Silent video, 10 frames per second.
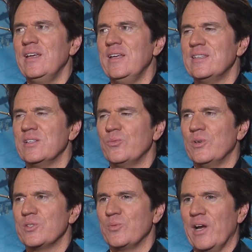Is it
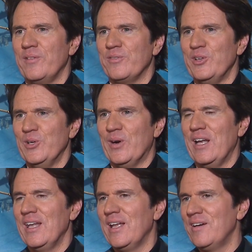what's right for you?
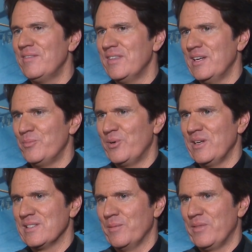I love that it
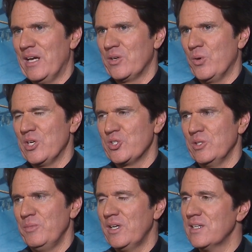brings up that
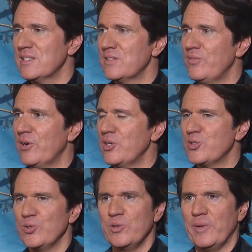question, because it's very
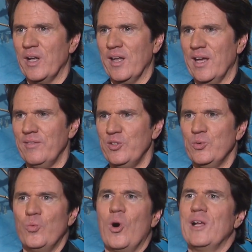true about life.
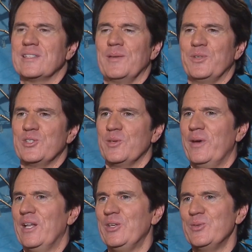You want something so
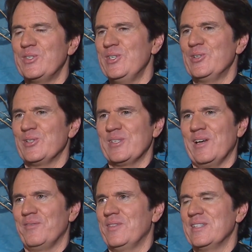badly, you see
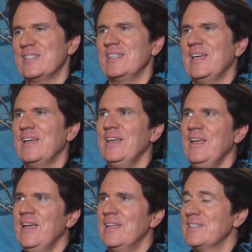yourself this thing,
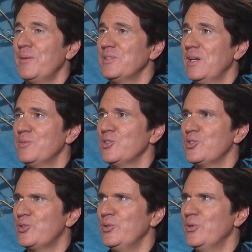and sometimes
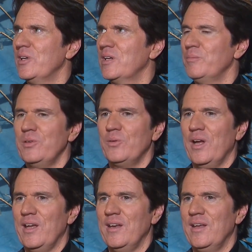it's true and it can be
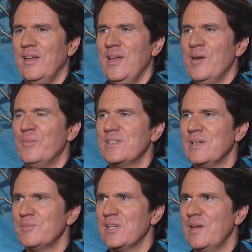right, but
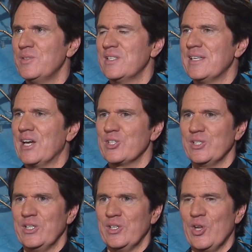sometimes it's
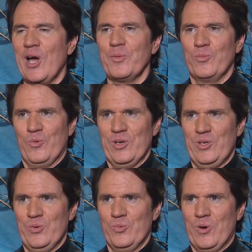actually not
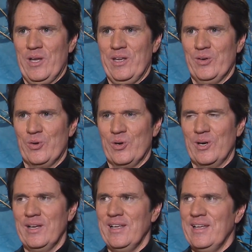what you wanted,
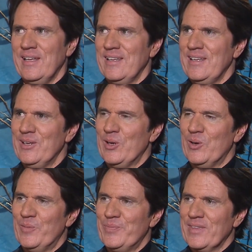or, you
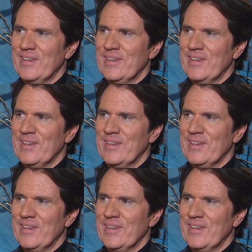know,